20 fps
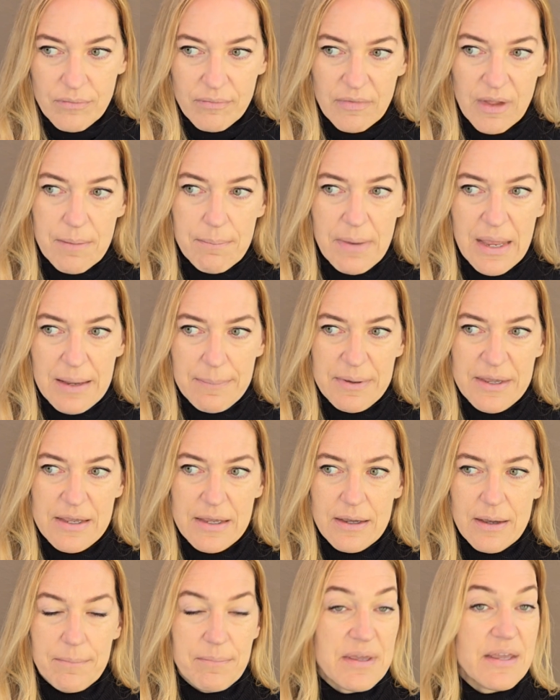
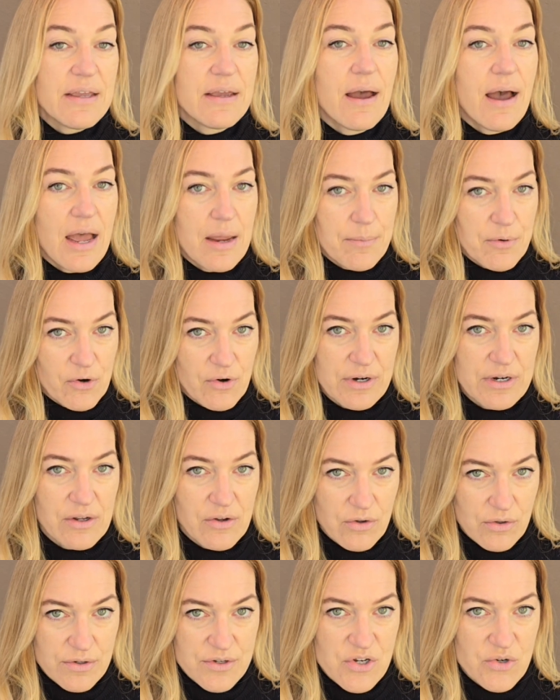maybe being
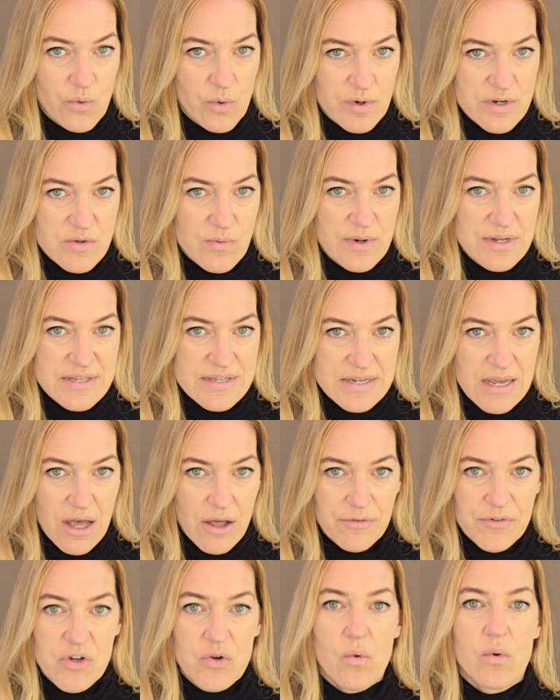hypercritical towards
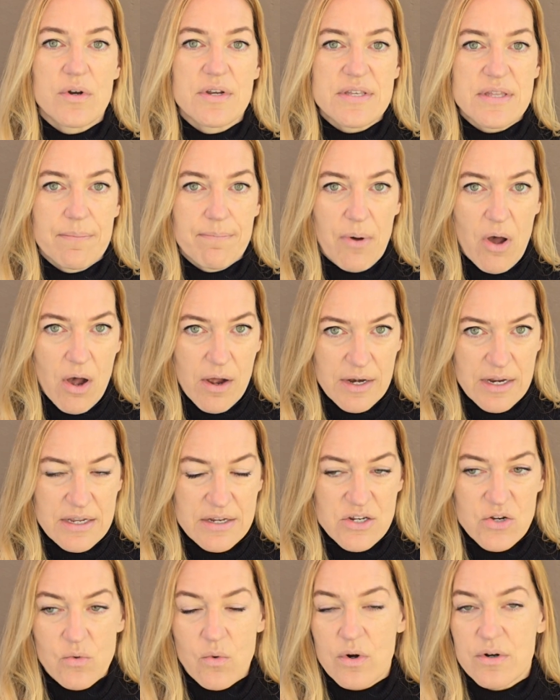oneself, towards the
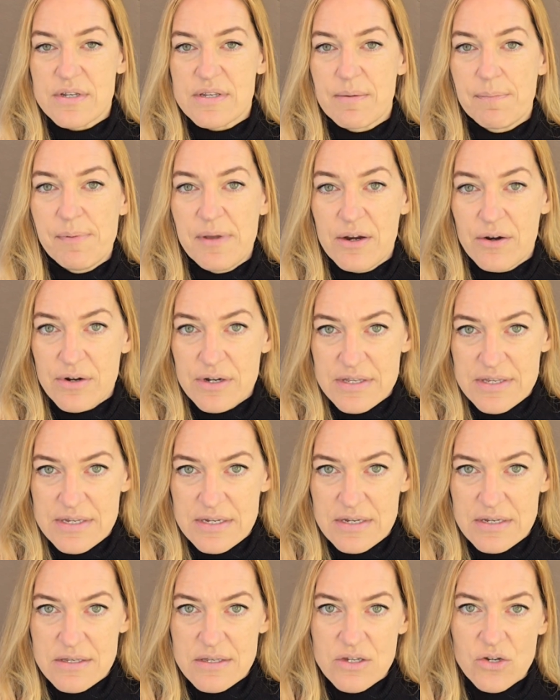body, towards
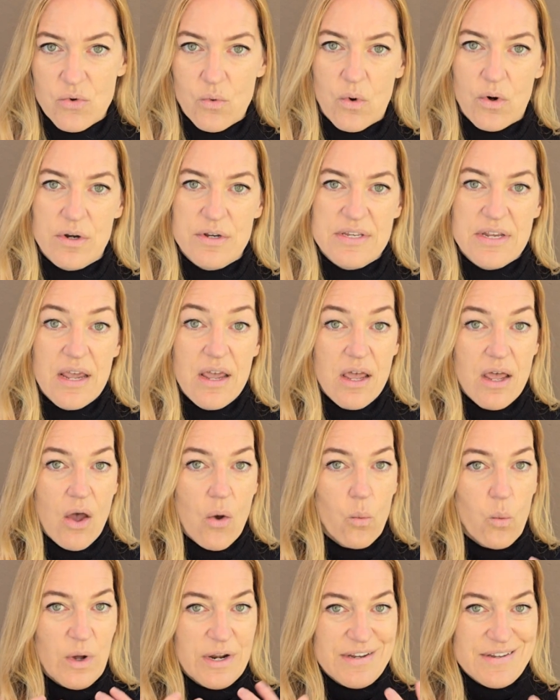appearances, towards
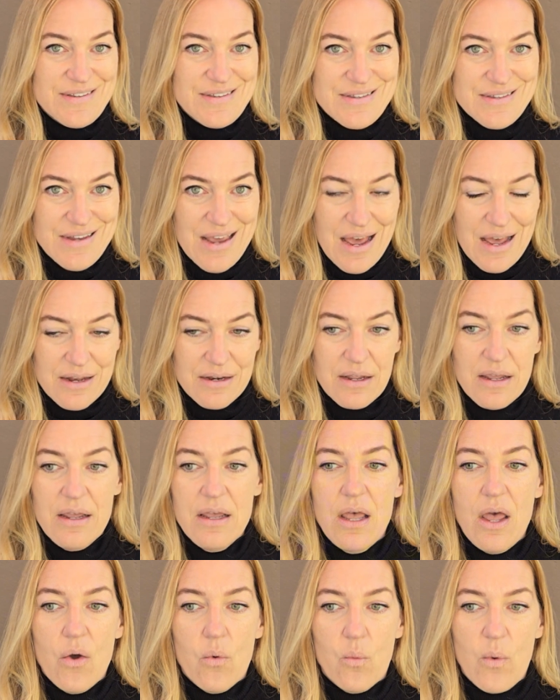what is said,
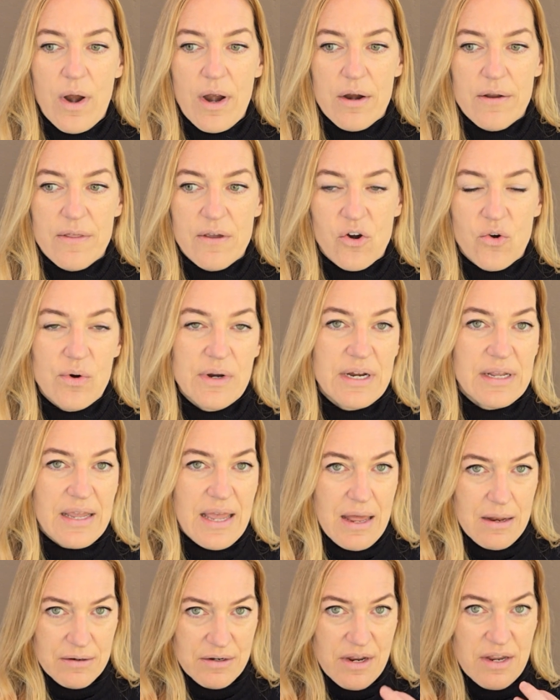where the critic
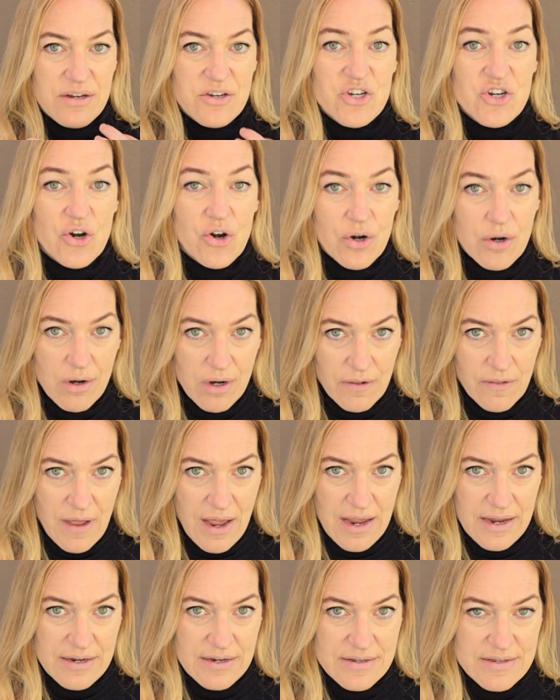can
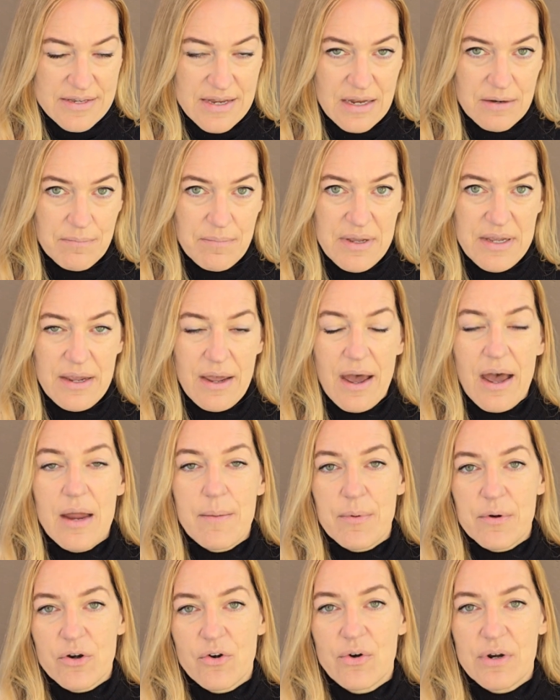internalize and be
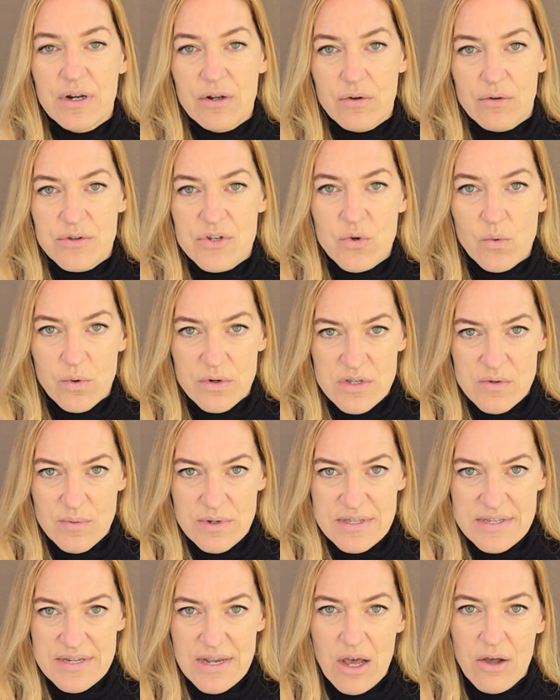hypercritical towards
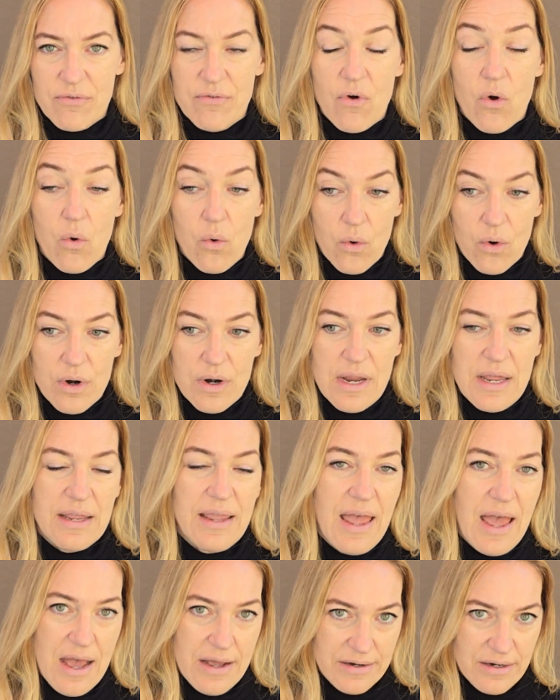oneself, or it
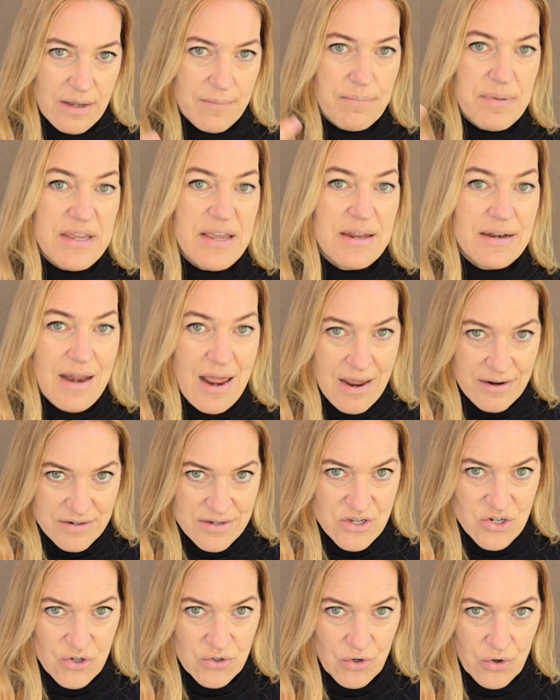can be an
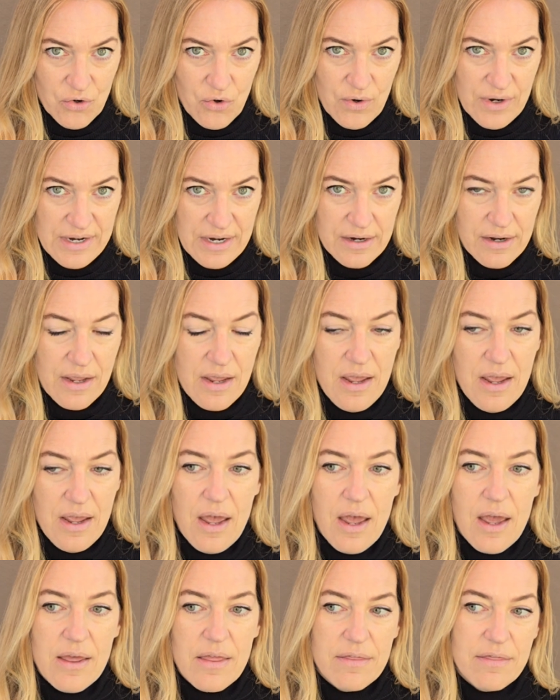external critic,
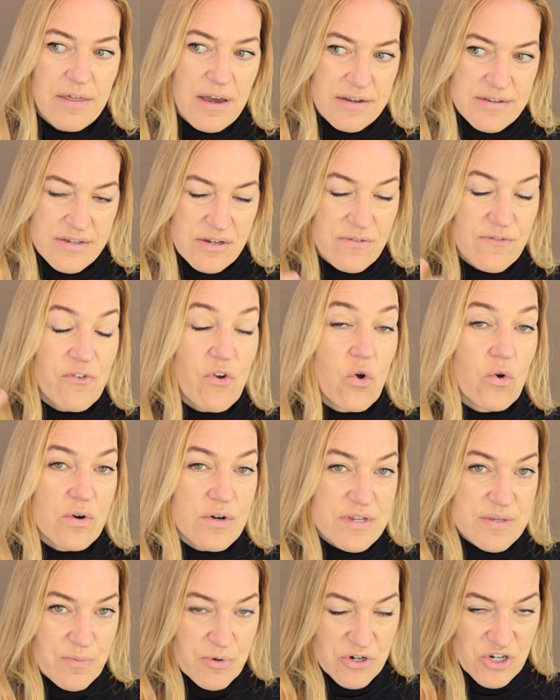thus, of
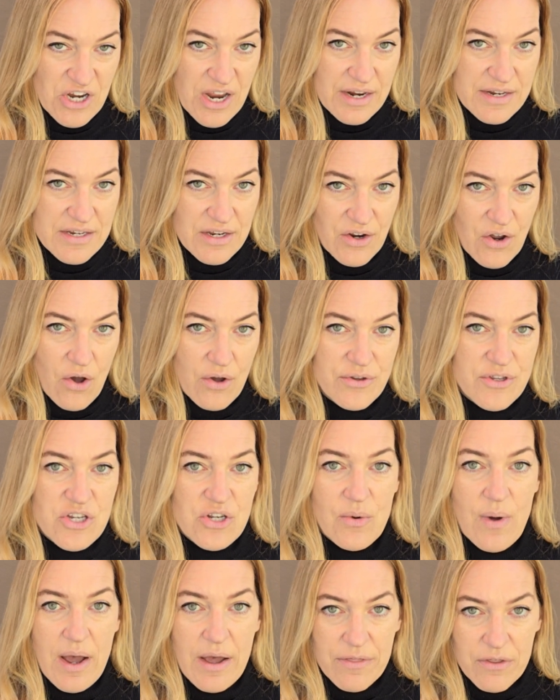course, projecting
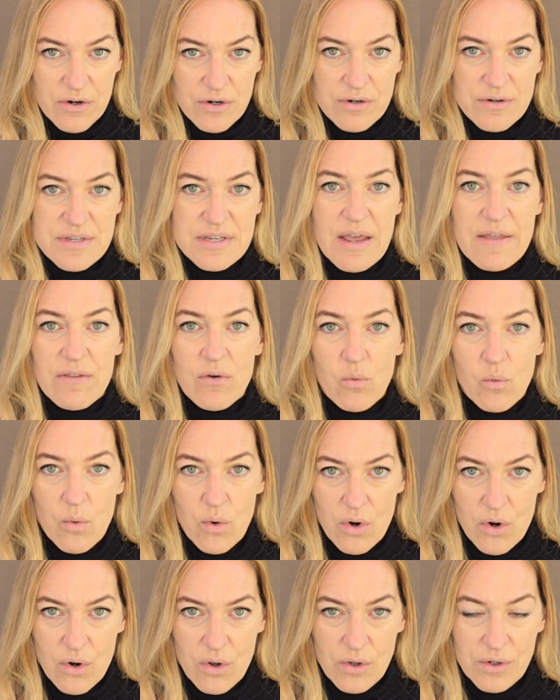onto others and the
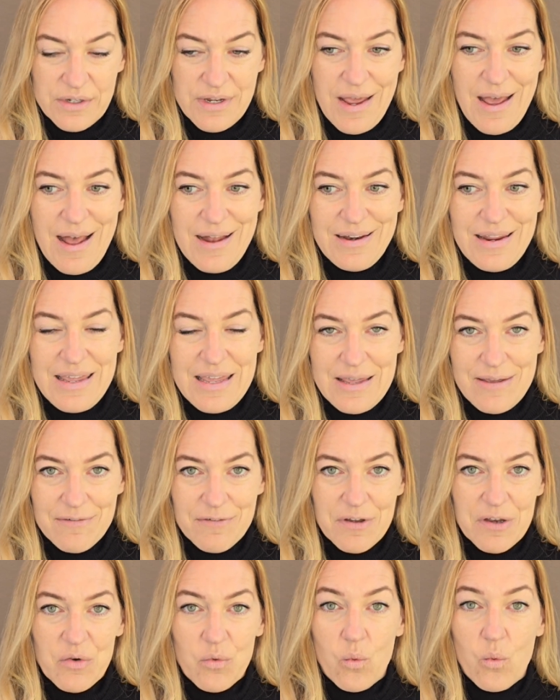world, and
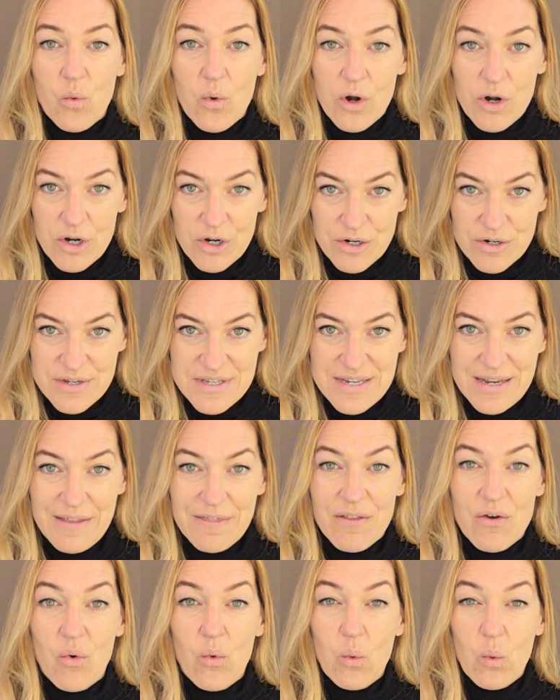even worse,
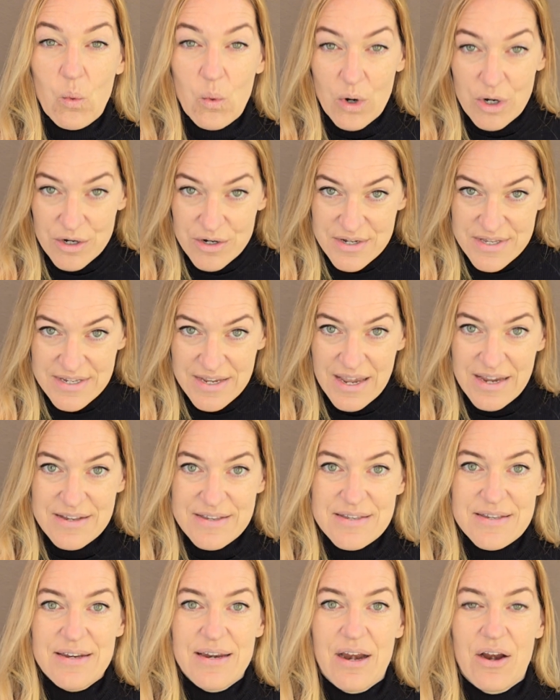in the worst
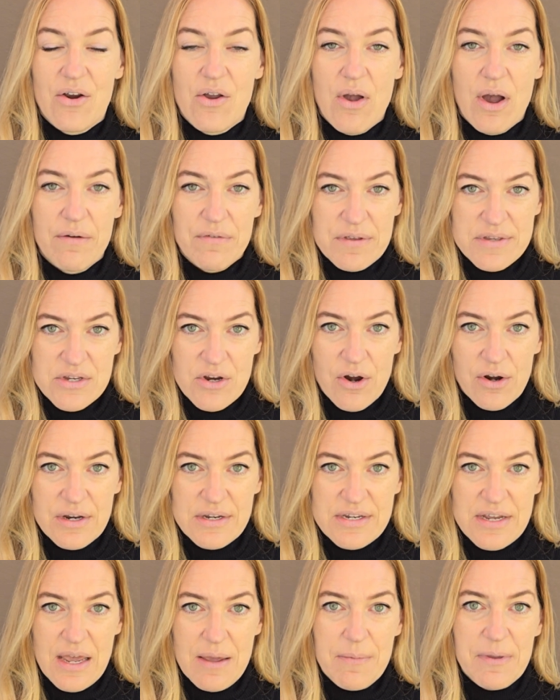case scenario of this
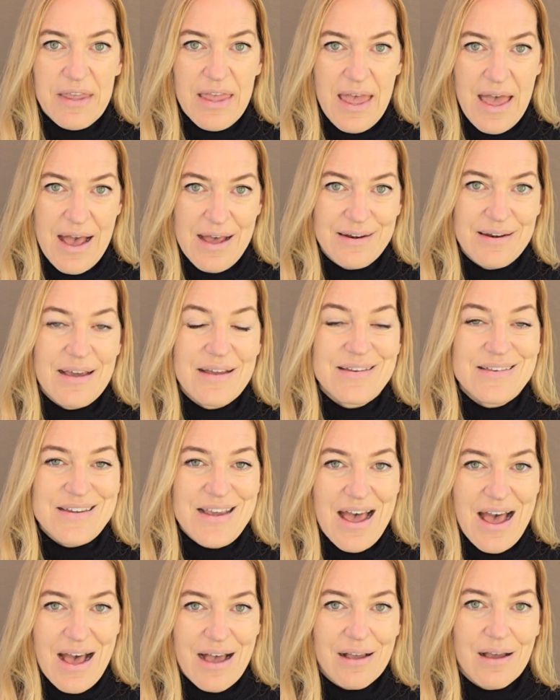archetype, can
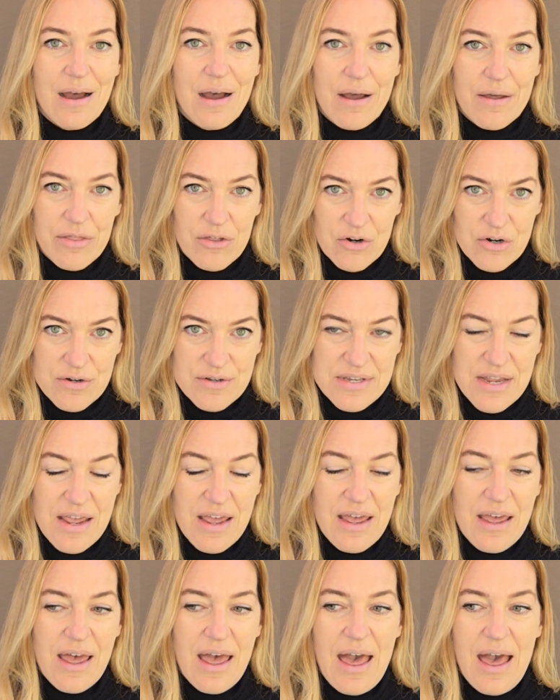attack others,
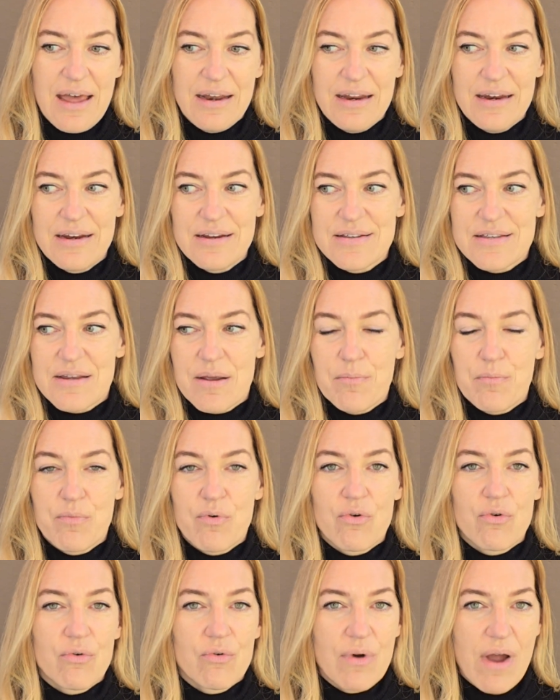and it is
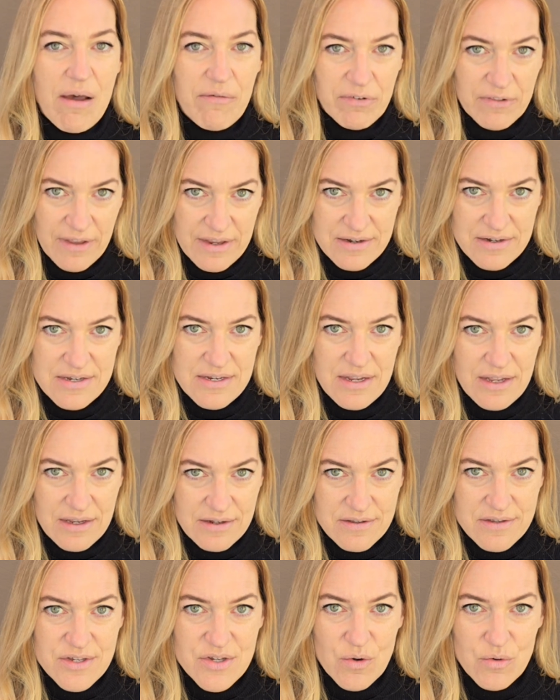prevalent
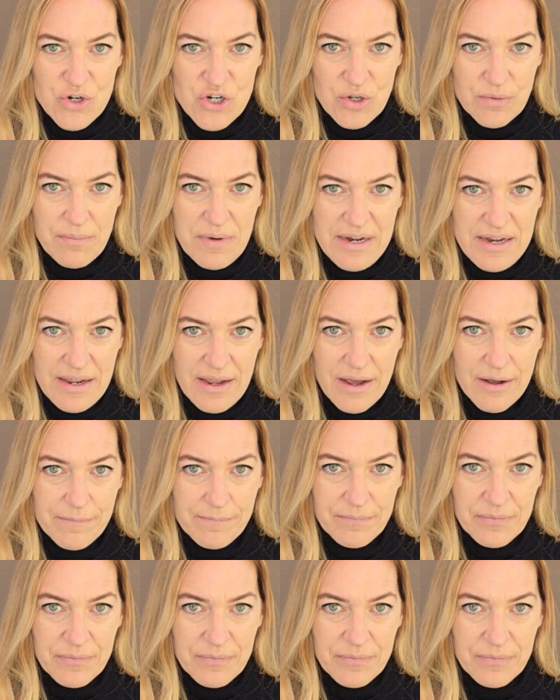in social media.